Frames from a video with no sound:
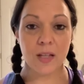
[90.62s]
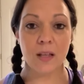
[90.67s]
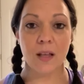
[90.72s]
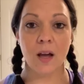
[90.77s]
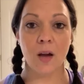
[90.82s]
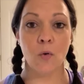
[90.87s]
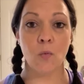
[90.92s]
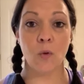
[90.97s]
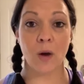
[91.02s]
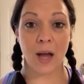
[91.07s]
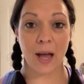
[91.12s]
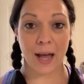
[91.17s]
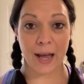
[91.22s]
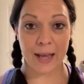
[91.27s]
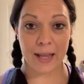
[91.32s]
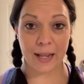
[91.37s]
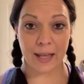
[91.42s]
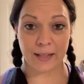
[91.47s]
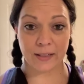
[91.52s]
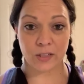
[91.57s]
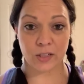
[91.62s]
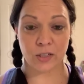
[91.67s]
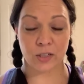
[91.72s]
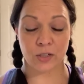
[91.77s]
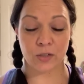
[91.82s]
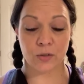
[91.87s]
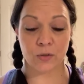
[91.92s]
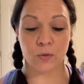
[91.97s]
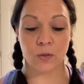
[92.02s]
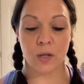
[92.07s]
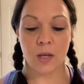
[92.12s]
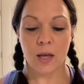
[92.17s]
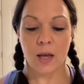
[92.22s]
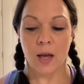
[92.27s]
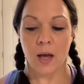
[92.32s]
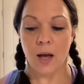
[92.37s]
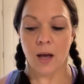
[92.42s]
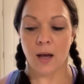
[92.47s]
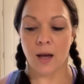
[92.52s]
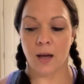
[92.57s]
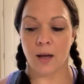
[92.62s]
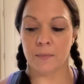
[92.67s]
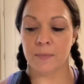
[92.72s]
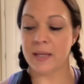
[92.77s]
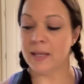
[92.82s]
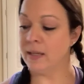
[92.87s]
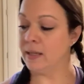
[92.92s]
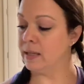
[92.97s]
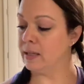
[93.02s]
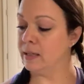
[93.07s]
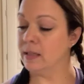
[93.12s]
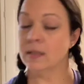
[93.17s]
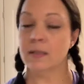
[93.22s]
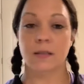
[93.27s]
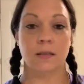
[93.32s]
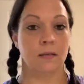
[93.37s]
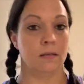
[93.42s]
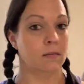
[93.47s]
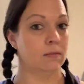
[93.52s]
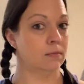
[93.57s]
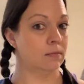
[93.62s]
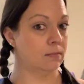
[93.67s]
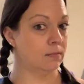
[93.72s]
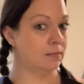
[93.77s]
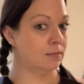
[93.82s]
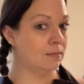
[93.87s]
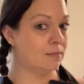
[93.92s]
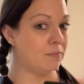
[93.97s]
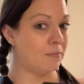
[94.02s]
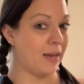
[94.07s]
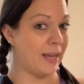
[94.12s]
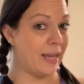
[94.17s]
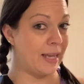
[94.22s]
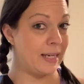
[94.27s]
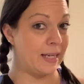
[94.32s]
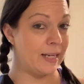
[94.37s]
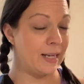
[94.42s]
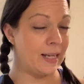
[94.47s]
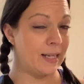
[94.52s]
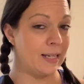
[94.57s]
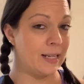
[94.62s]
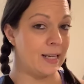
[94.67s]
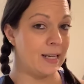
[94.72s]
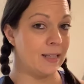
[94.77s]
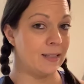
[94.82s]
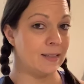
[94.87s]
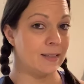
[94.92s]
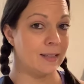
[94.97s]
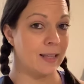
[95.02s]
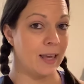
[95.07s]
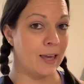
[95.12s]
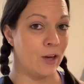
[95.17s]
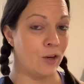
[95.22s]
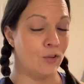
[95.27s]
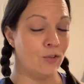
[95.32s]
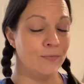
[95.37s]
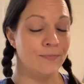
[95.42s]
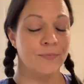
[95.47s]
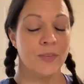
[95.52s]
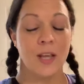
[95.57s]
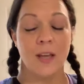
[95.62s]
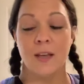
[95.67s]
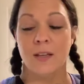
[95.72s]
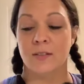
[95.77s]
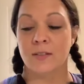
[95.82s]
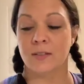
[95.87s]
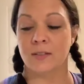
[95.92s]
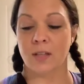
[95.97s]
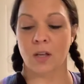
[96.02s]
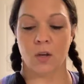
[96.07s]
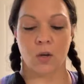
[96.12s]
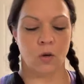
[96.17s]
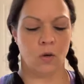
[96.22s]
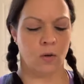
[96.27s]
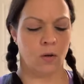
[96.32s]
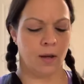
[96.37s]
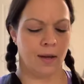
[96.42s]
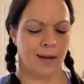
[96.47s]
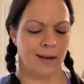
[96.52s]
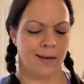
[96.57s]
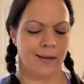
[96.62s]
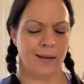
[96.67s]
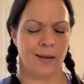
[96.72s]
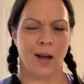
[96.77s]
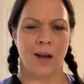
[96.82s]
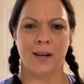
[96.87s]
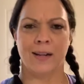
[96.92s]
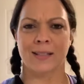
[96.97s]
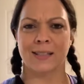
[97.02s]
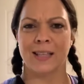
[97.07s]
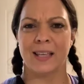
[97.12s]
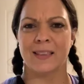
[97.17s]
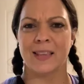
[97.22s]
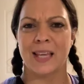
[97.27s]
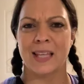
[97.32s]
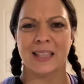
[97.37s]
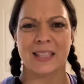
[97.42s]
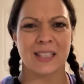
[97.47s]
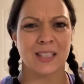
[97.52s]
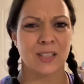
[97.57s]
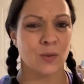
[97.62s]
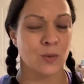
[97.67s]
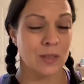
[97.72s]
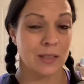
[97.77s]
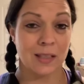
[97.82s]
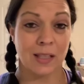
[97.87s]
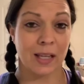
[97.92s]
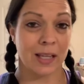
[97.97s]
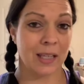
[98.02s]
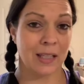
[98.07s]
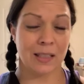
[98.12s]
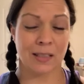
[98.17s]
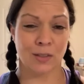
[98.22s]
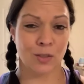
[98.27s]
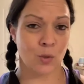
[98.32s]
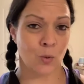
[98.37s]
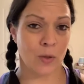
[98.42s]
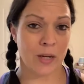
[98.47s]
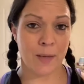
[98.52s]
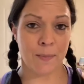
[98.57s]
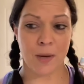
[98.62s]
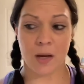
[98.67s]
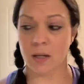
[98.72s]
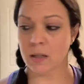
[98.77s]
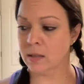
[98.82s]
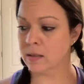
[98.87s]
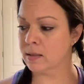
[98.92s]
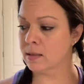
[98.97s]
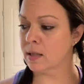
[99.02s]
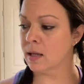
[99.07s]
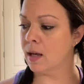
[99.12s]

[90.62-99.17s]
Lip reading: what I like to do is my handy dandy scale. So I honestly think this was like 20 bucks.